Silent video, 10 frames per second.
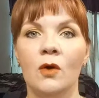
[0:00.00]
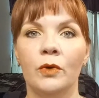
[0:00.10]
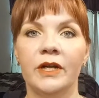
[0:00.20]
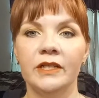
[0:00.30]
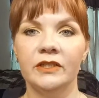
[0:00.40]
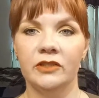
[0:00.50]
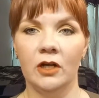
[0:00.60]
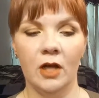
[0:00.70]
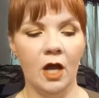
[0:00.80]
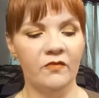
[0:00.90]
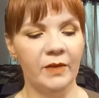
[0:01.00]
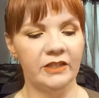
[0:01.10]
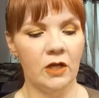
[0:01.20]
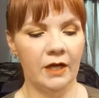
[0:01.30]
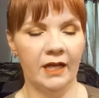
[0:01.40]
We're going to start off by
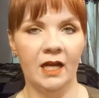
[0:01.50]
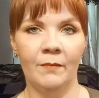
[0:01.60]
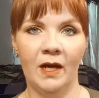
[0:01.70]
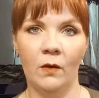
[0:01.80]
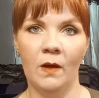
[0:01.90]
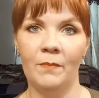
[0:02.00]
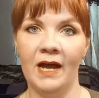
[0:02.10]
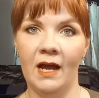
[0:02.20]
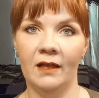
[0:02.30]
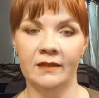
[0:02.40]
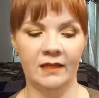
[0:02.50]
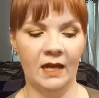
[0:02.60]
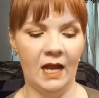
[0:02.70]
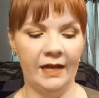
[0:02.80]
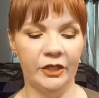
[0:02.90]
talking about a palette that
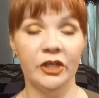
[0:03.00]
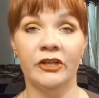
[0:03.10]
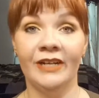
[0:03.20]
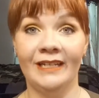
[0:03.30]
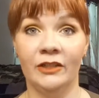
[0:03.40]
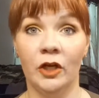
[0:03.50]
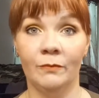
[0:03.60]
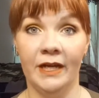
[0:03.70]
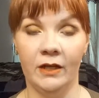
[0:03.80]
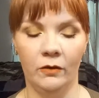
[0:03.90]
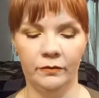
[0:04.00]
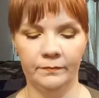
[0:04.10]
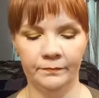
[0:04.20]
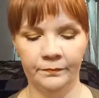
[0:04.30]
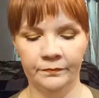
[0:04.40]
I curated on my own.
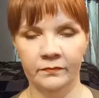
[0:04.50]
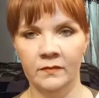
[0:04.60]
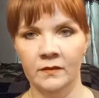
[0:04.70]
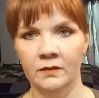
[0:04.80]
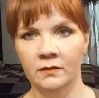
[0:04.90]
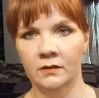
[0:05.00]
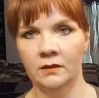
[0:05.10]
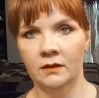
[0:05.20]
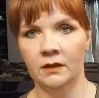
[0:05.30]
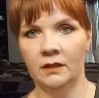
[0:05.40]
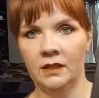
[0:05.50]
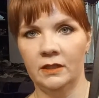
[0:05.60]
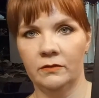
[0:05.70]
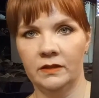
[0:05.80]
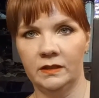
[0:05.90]
And
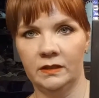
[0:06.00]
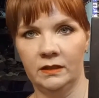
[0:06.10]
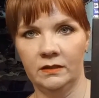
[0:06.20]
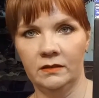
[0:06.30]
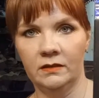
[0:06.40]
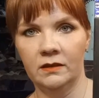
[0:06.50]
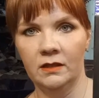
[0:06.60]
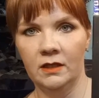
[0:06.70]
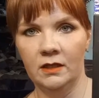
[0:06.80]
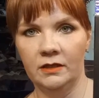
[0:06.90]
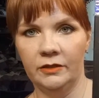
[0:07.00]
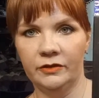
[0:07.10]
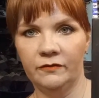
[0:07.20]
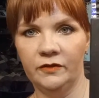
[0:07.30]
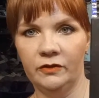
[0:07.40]
here this is. There's
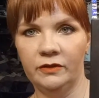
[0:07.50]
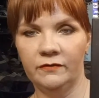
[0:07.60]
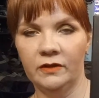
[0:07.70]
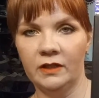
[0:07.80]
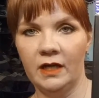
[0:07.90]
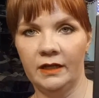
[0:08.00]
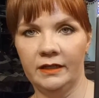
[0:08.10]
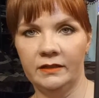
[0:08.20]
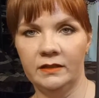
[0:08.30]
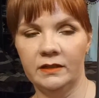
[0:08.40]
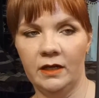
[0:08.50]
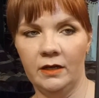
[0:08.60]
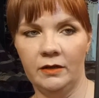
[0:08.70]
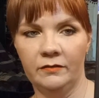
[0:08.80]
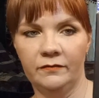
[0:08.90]
a few different kinds
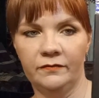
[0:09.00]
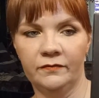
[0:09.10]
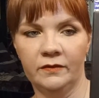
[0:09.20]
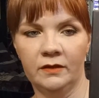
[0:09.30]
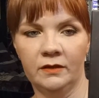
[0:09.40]
of